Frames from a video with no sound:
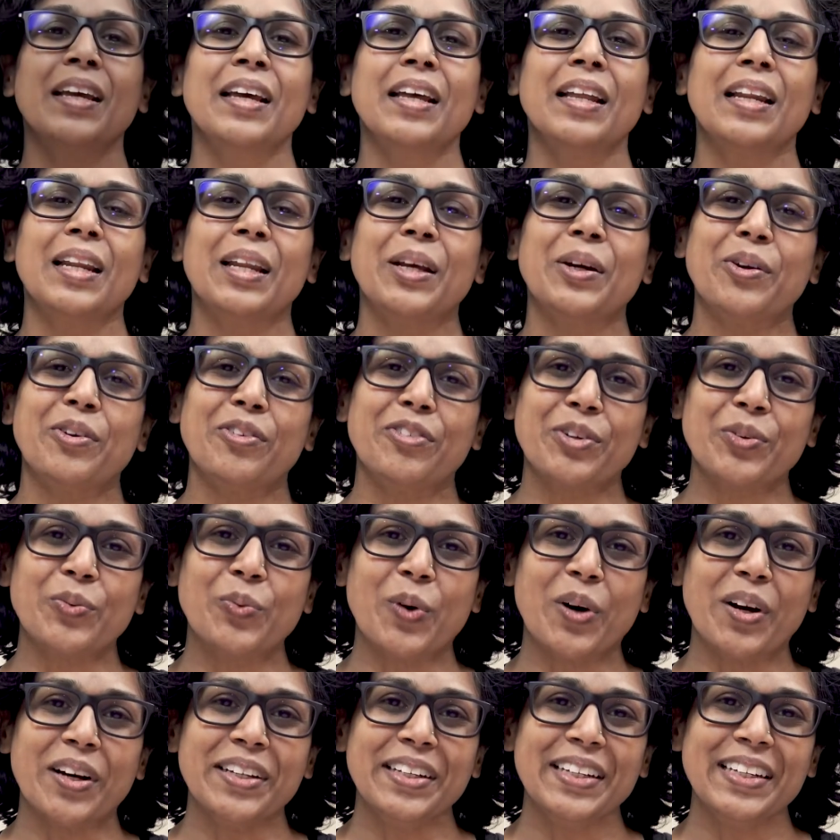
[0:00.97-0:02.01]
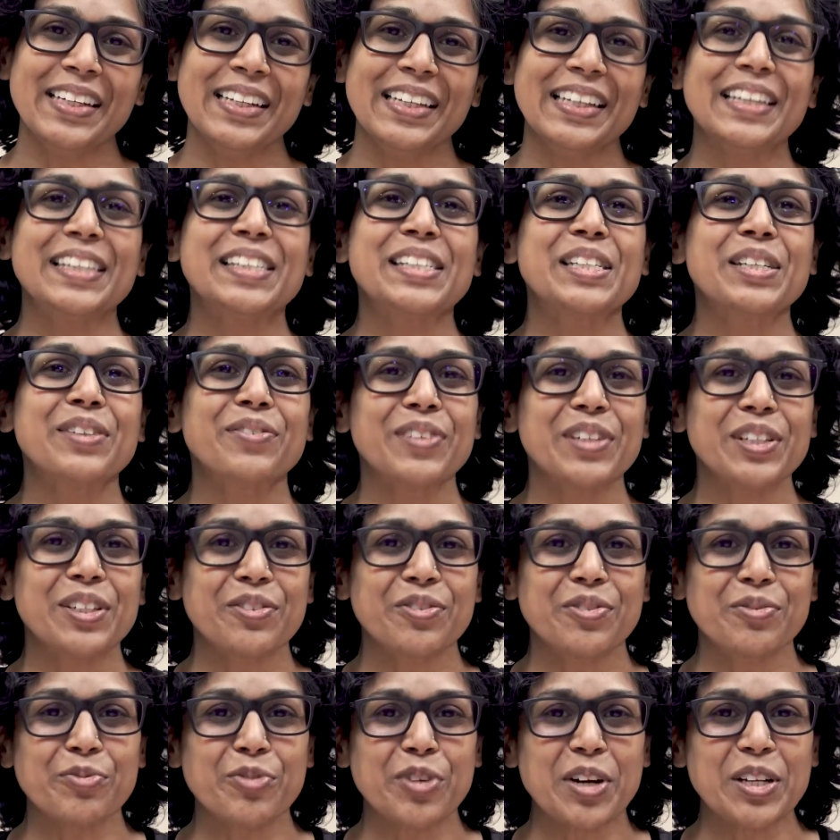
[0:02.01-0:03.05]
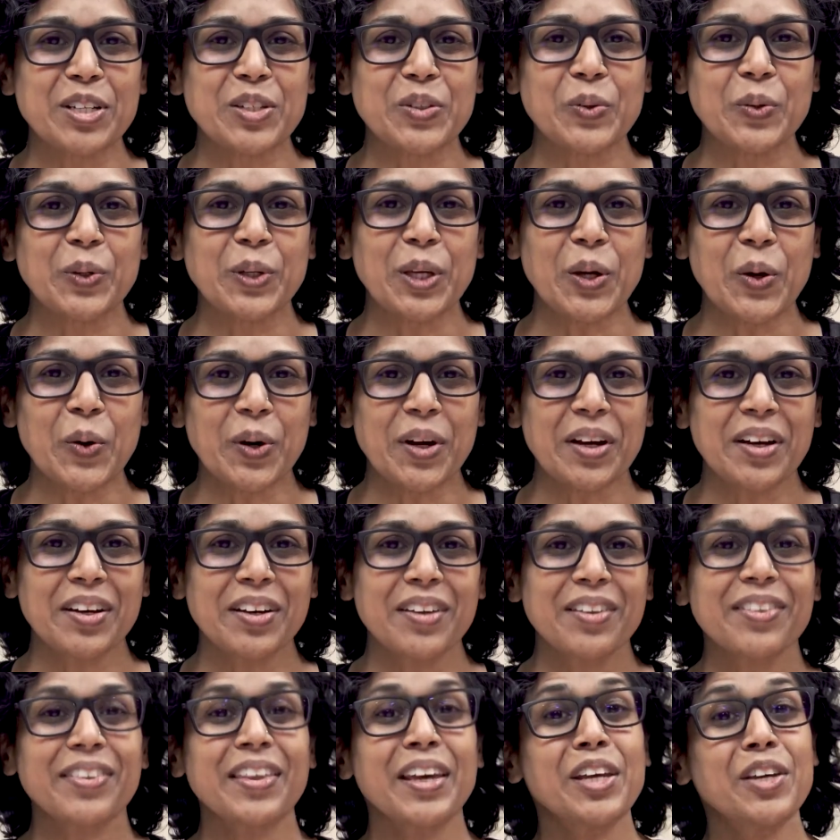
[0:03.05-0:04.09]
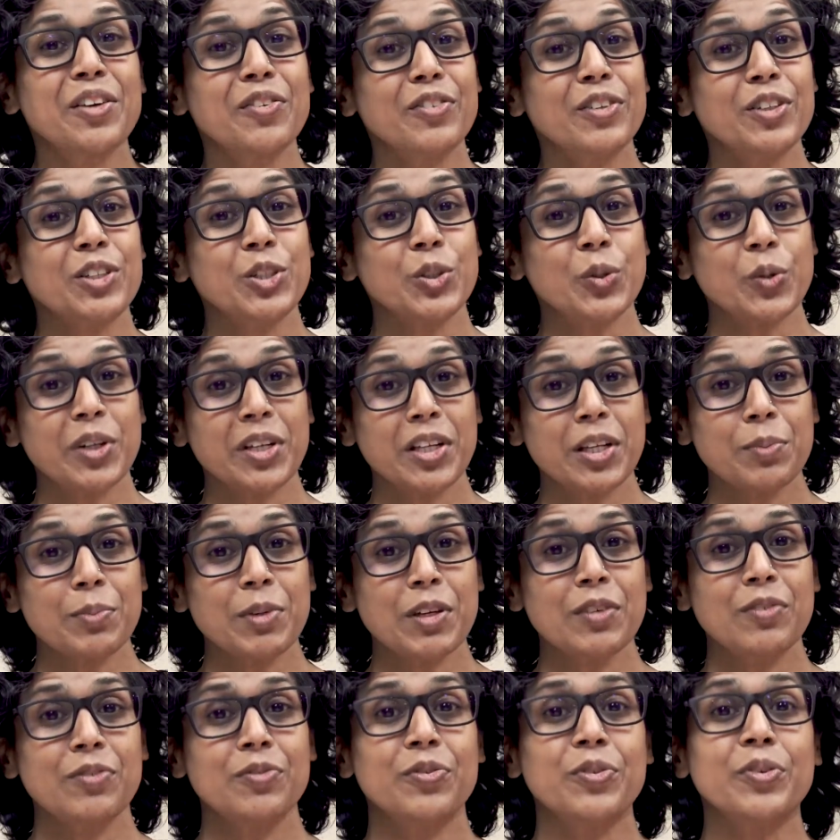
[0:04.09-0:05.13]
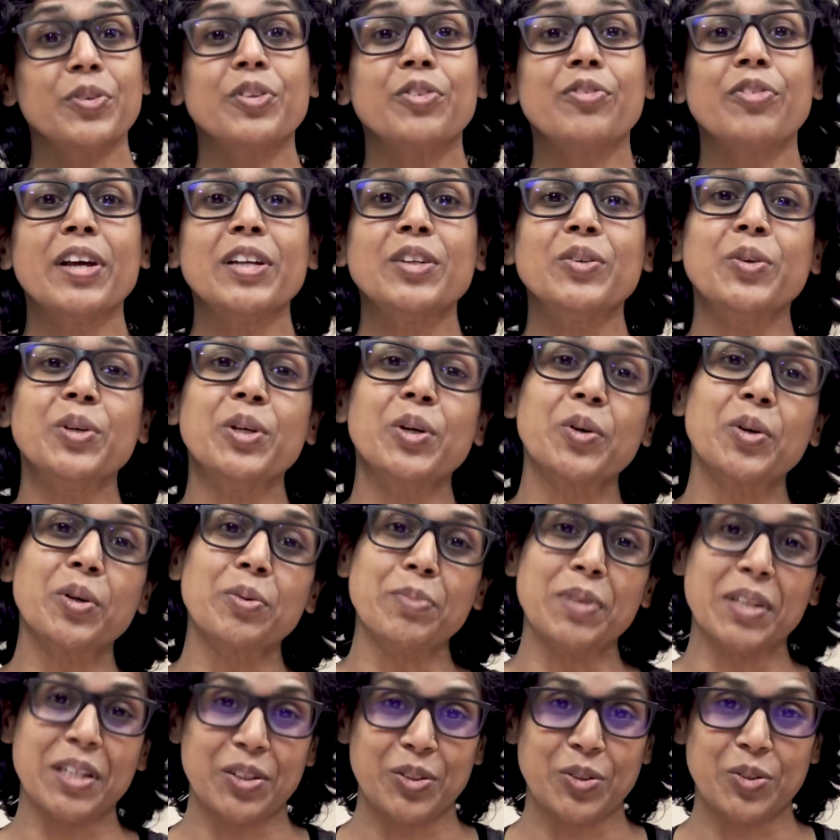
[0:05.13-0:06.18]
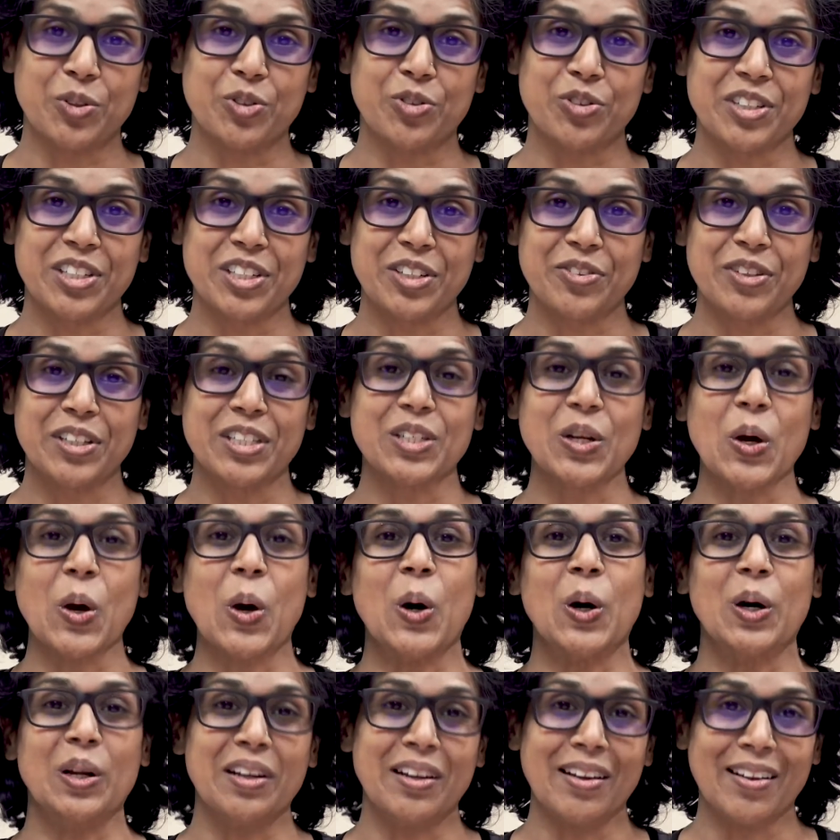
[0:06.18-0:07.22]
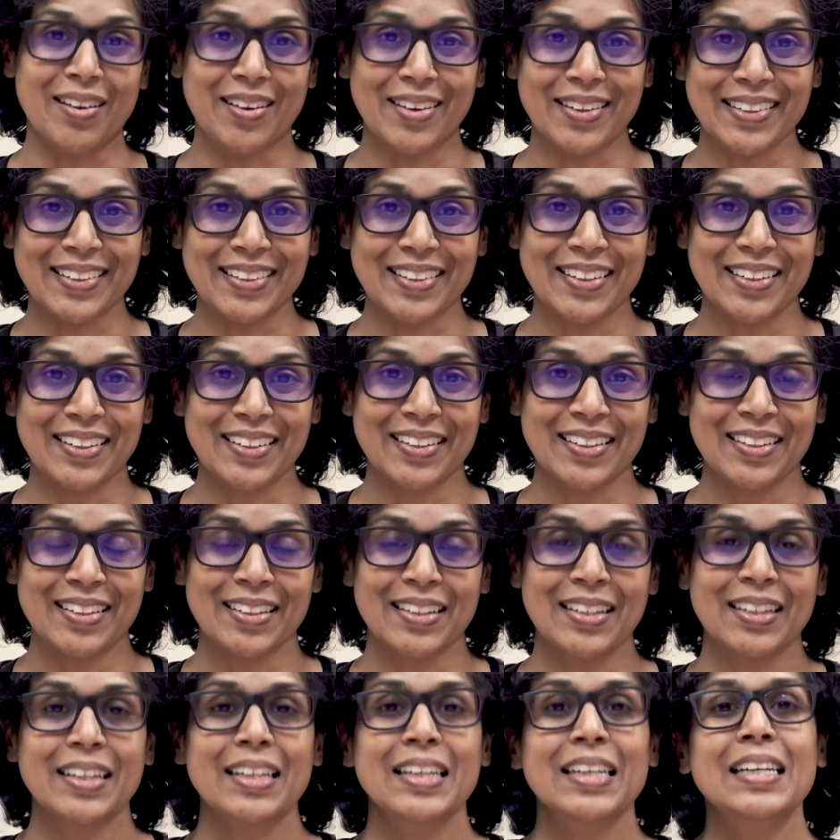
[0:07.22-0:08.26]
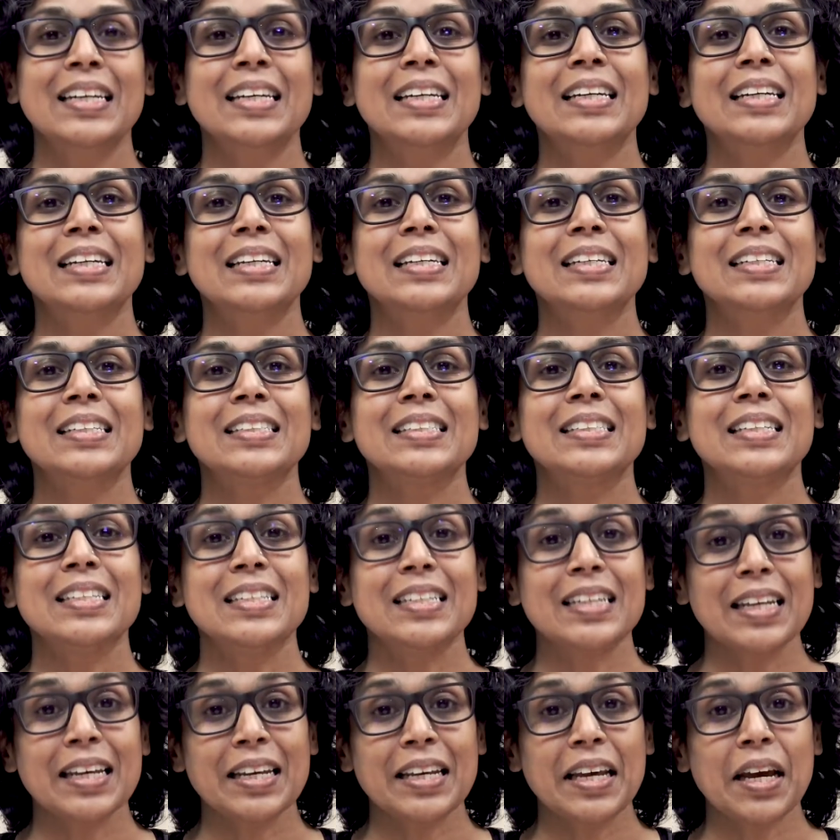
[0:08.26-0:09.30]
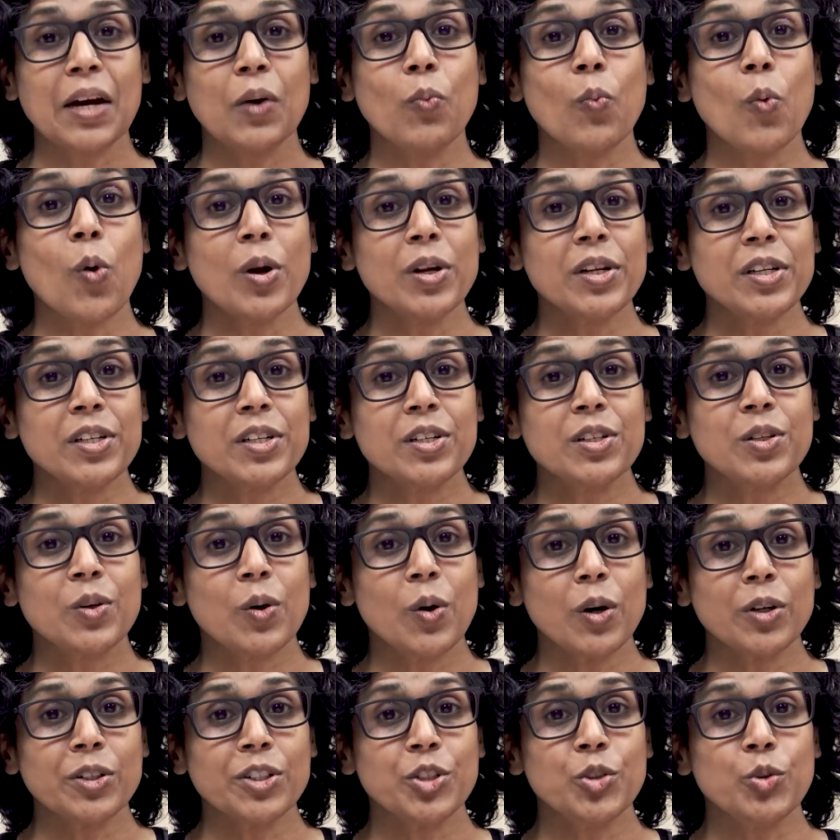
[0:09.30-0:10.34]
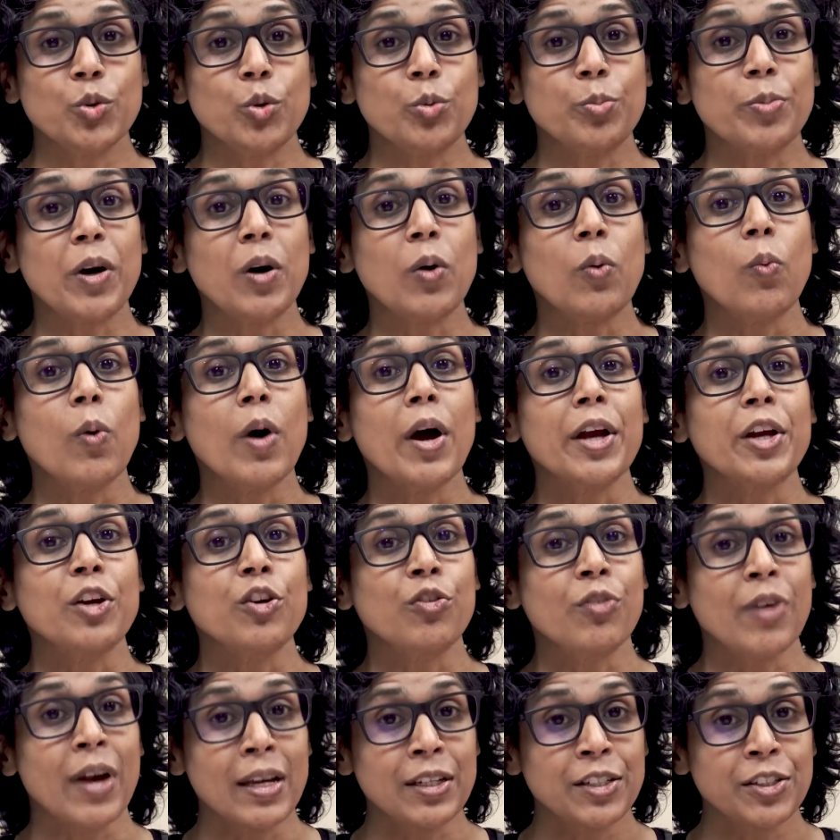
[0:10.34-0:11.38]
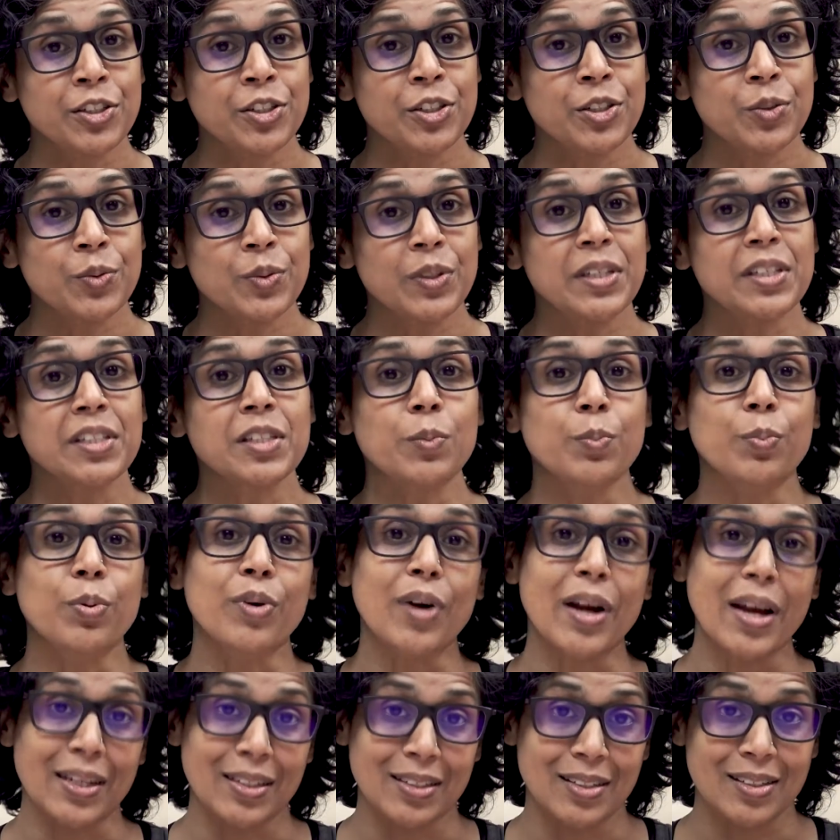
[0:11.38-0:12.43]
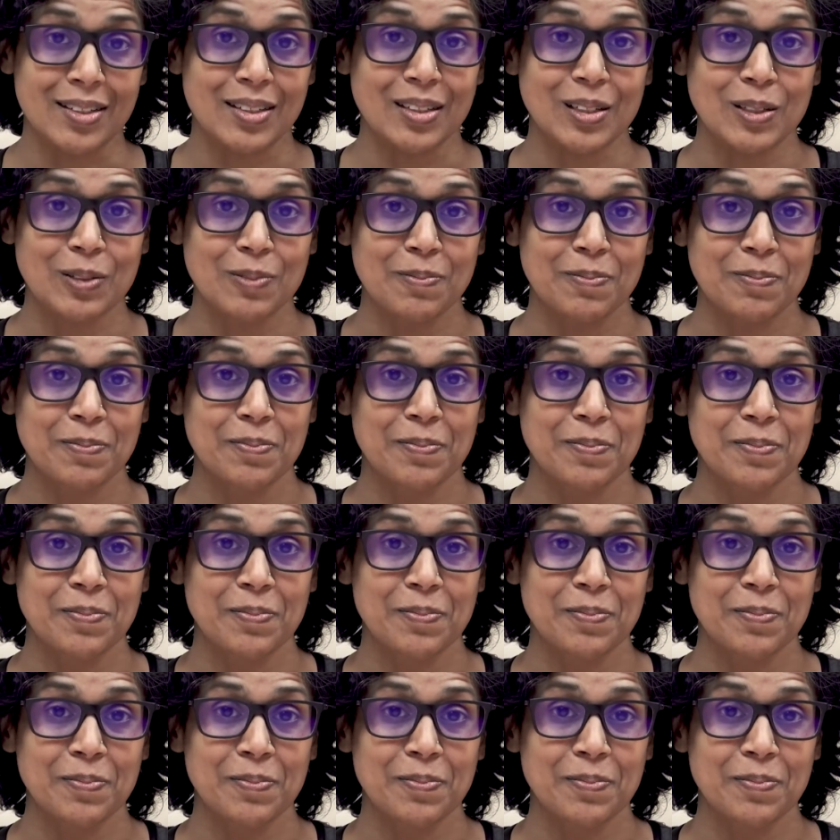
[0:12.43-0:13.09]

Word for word: Hello, everyone. It's Kavita from Red Door Yoga. Thank you for joining me for the Red Door Yoga Mini Sutra Series online. Today, I wanted to talk to you about why gratitude is a practice.